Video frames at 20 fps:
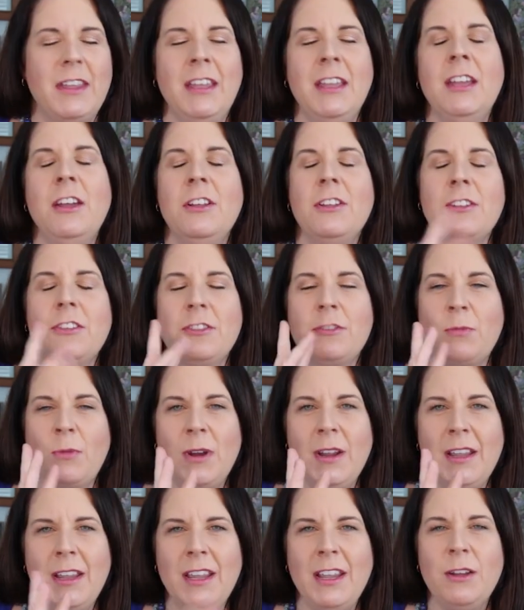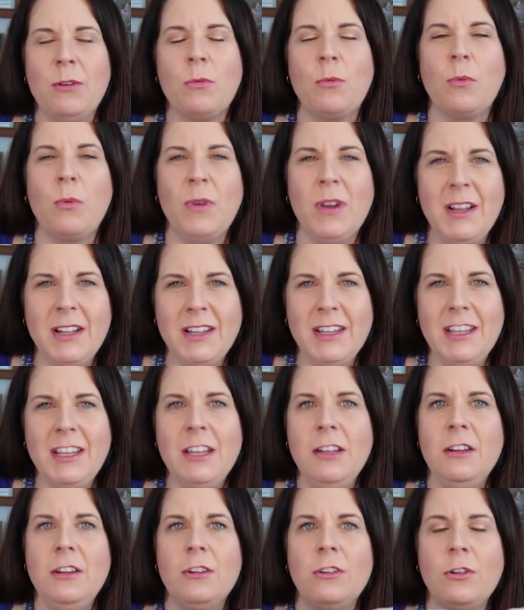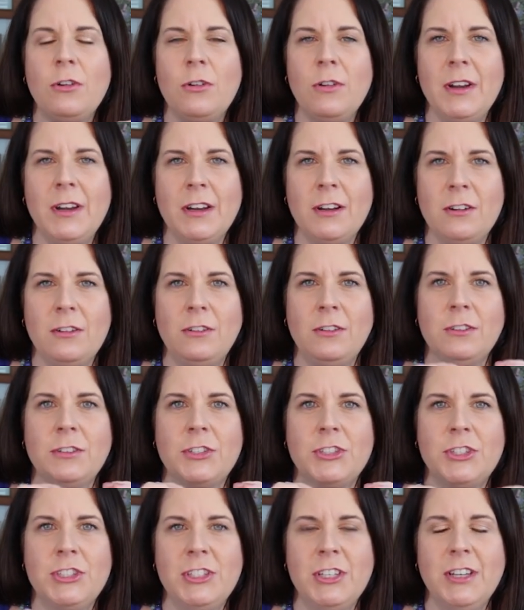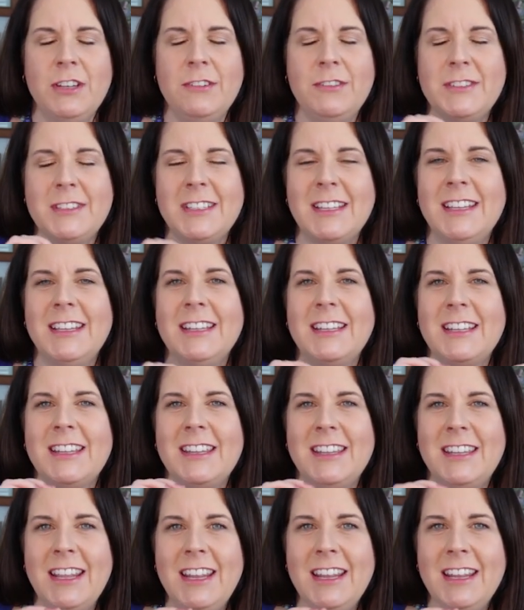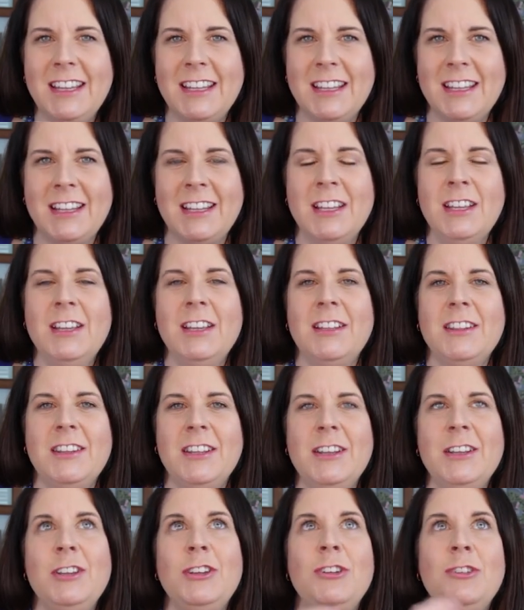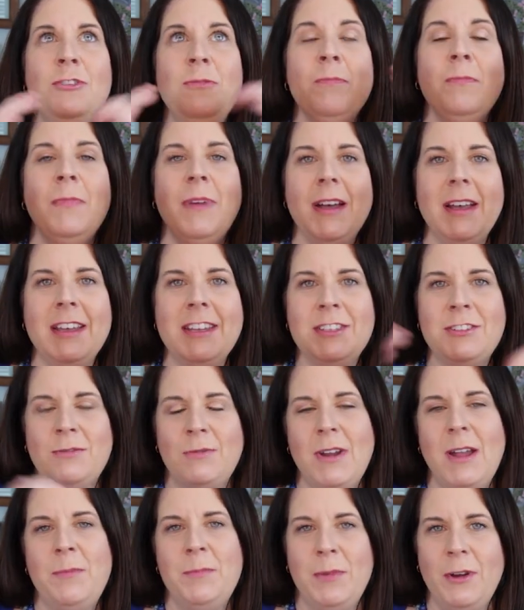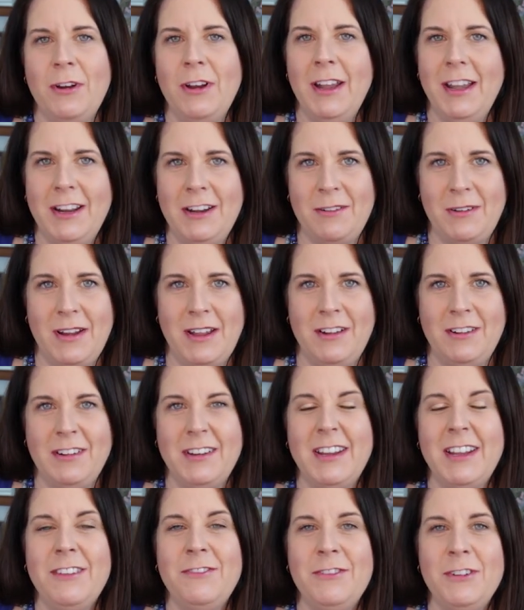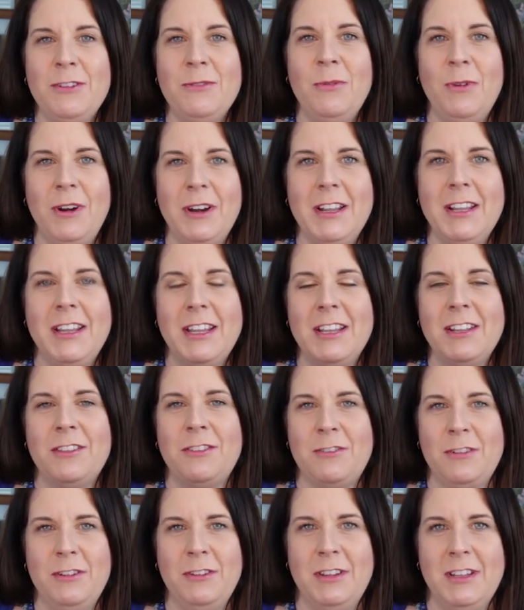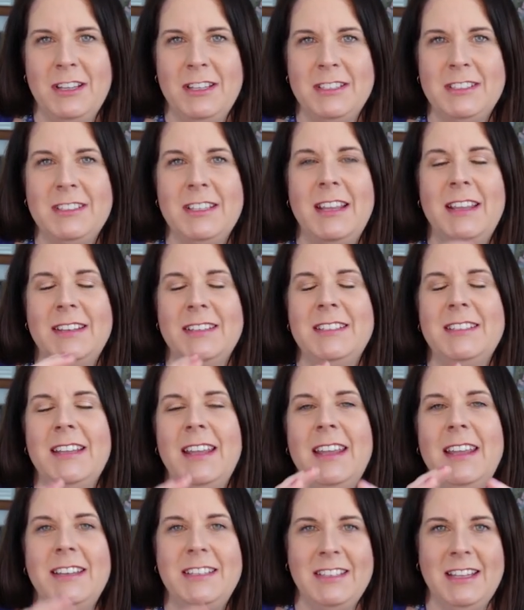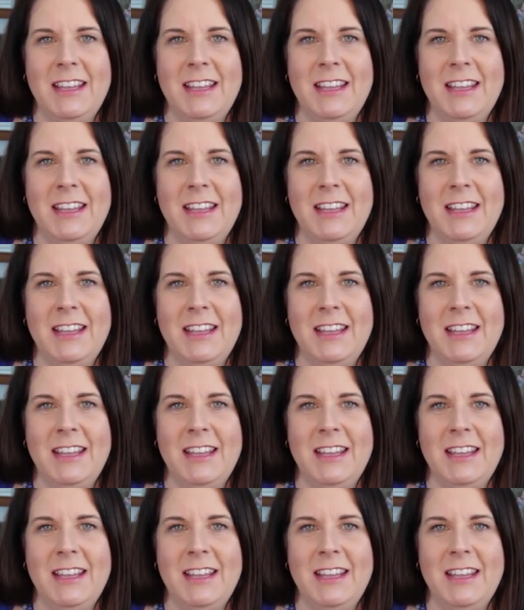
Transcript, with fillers: the three really critical shifts in thinking that you must wrap your head around if you want to get through this and stay